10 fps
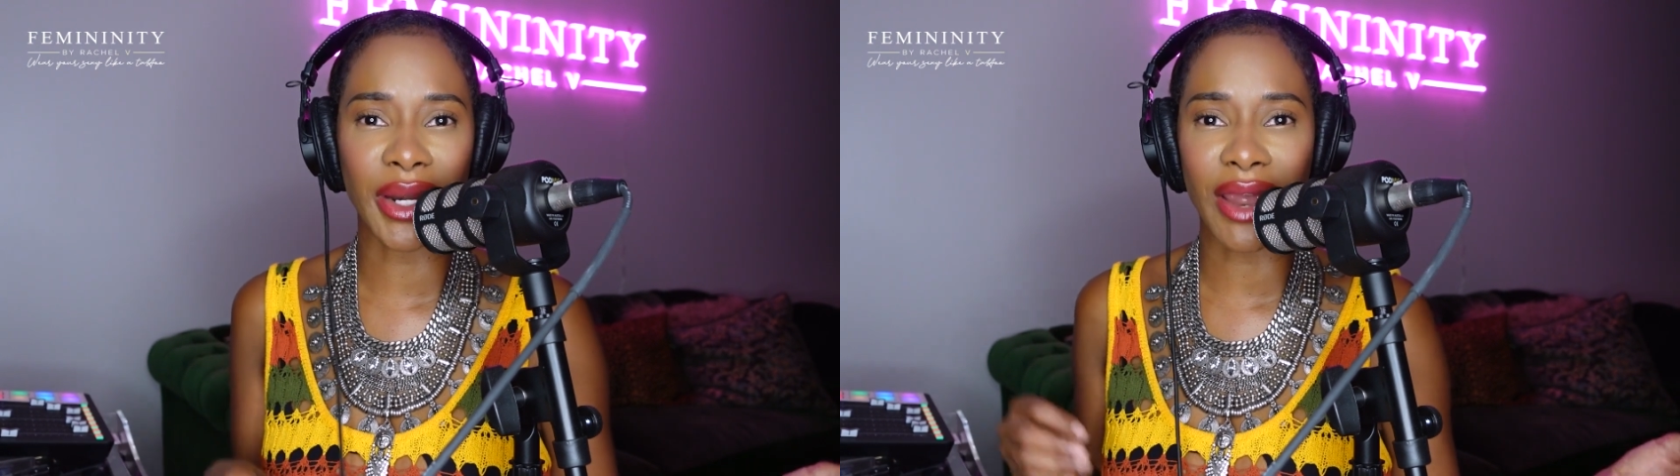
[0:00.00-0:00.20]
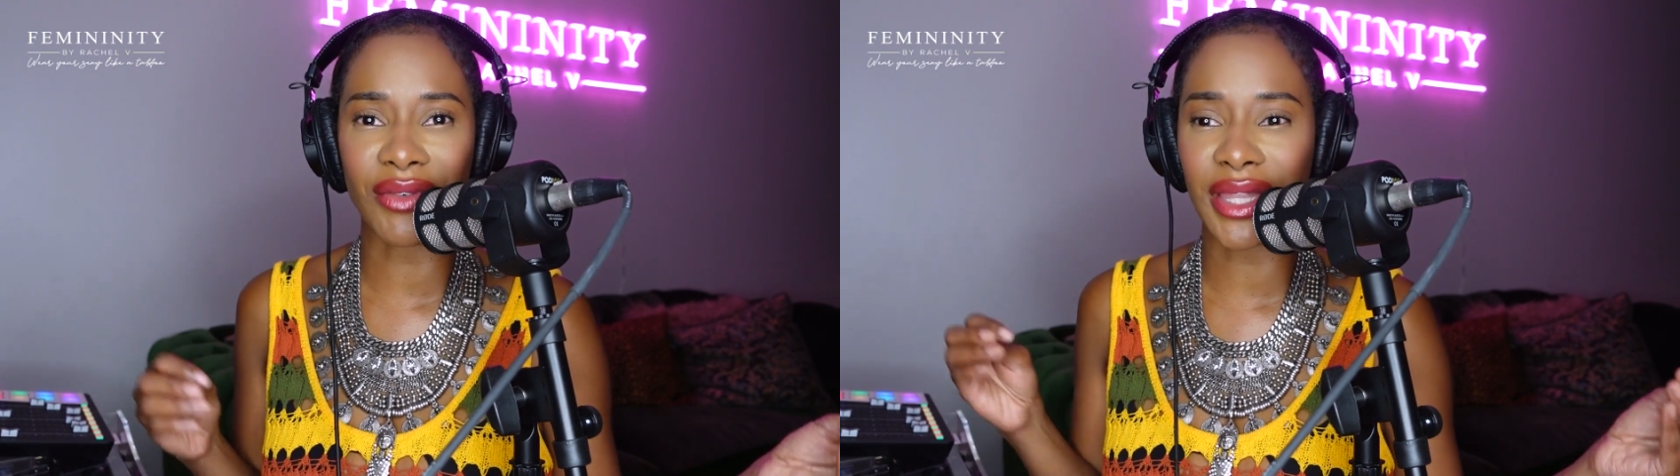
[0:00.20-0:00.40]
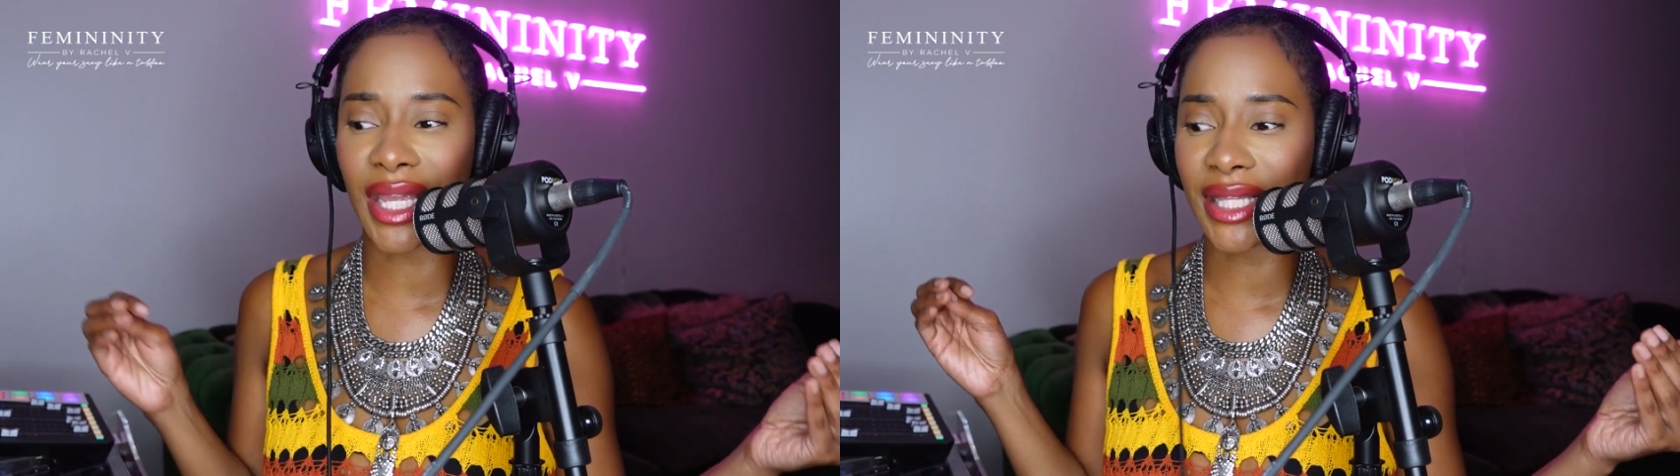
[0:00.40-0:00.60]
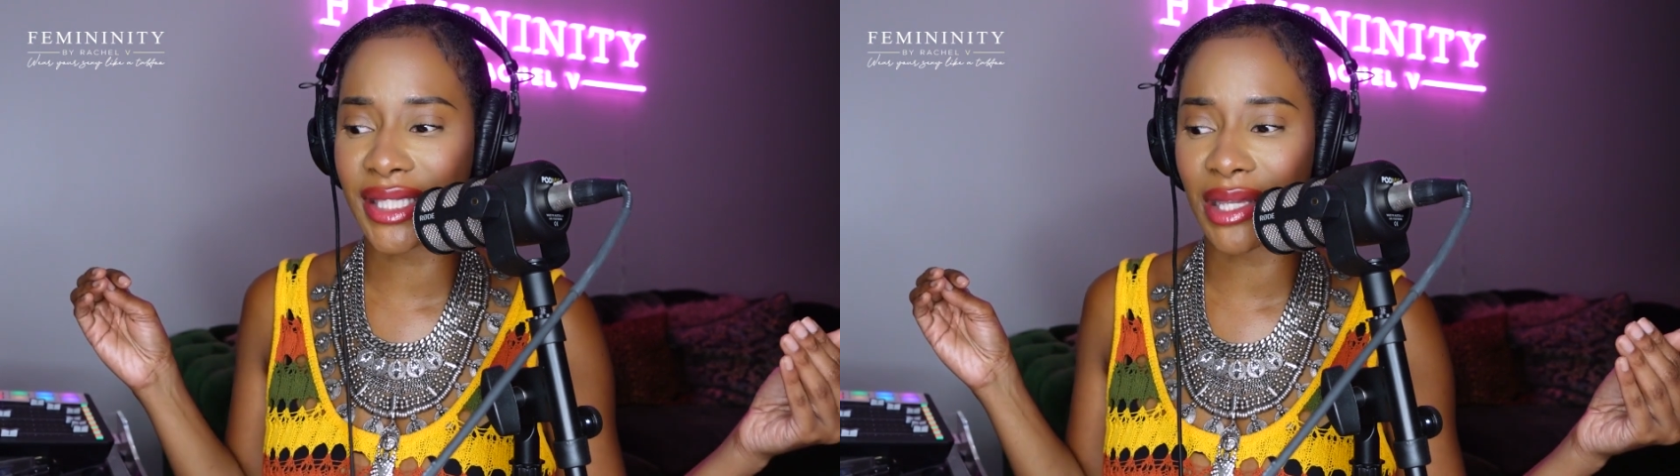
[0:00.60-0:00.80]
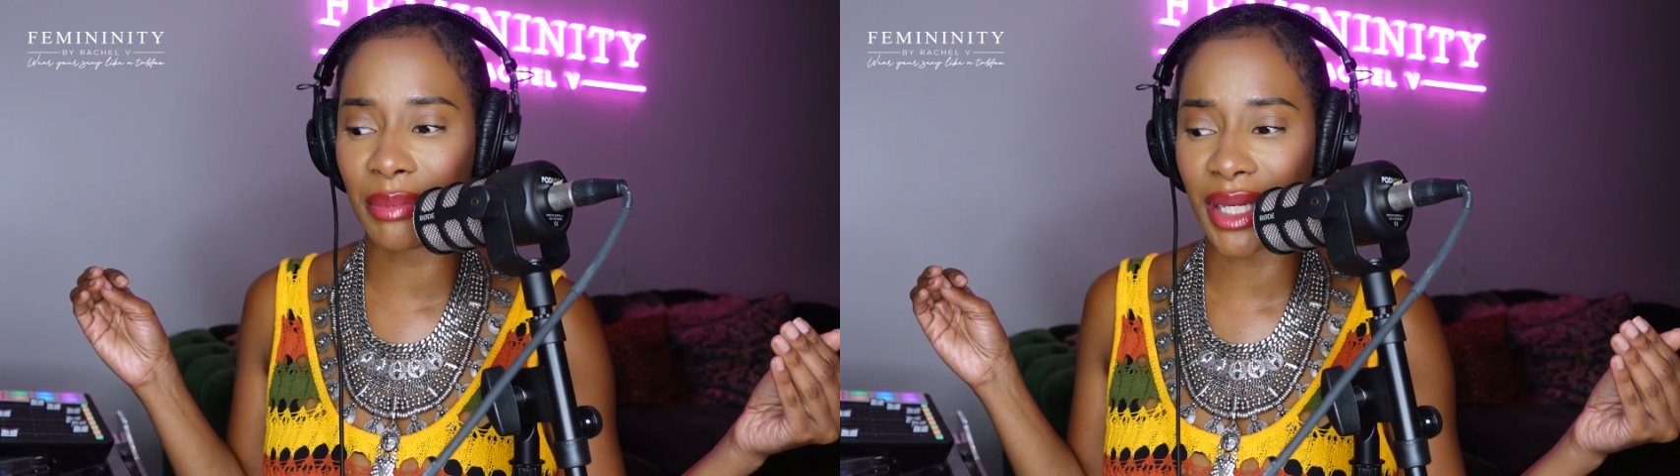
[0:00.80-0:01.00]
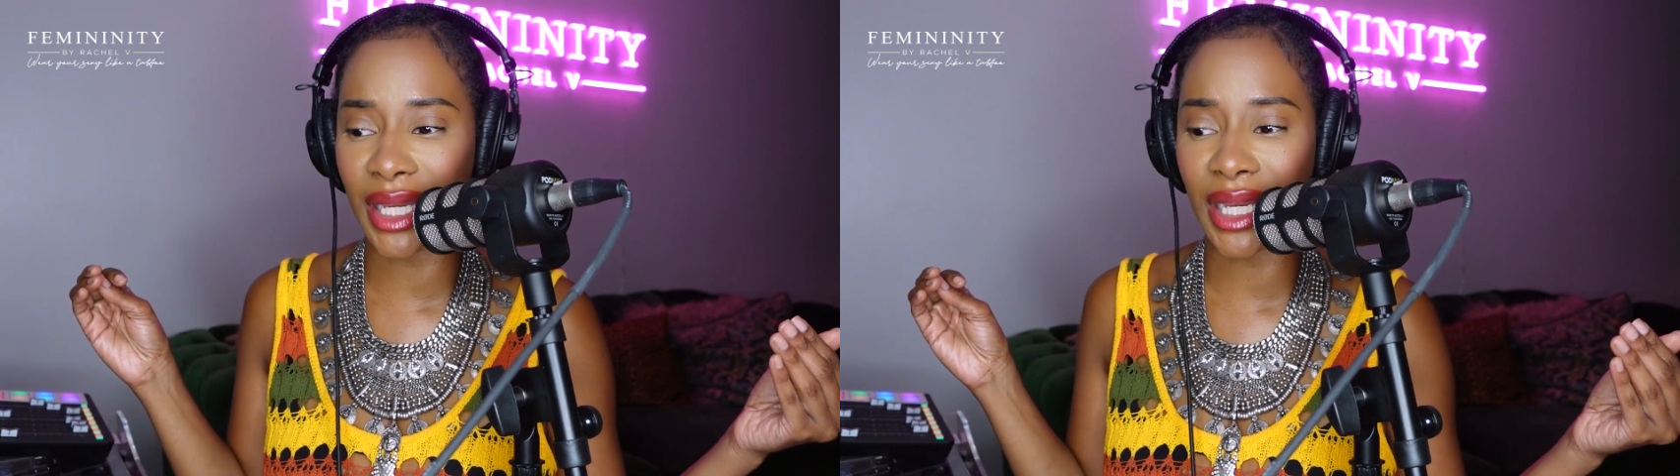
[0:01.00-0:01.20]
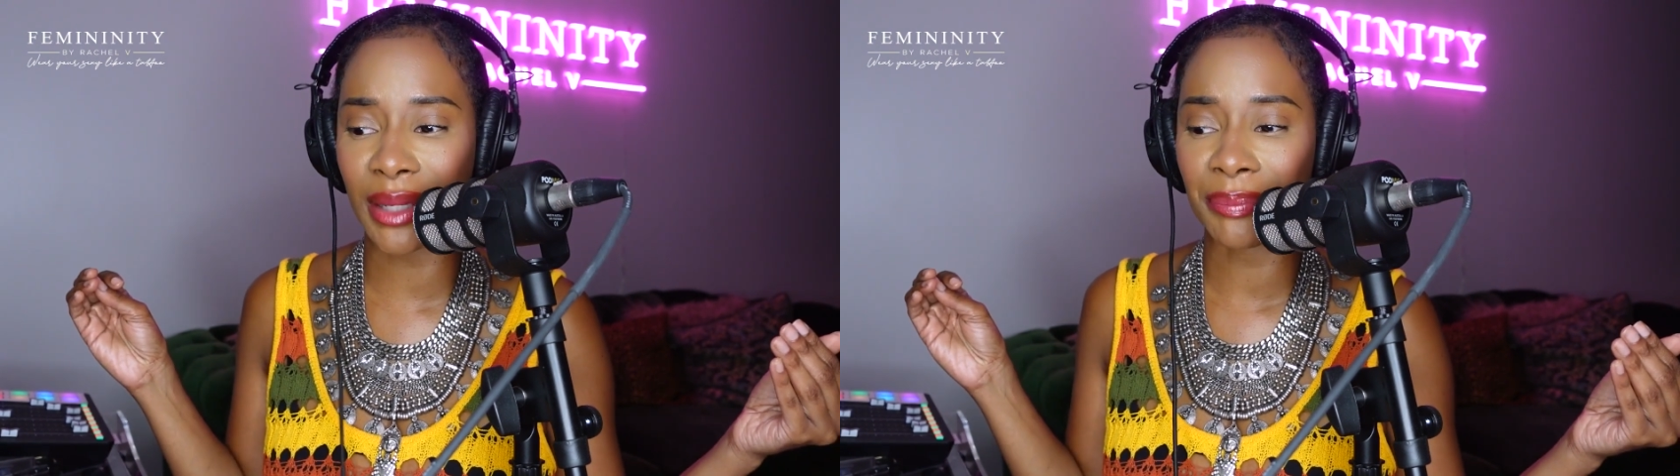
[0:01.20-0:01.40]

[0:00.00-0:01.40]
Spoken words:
everything to be,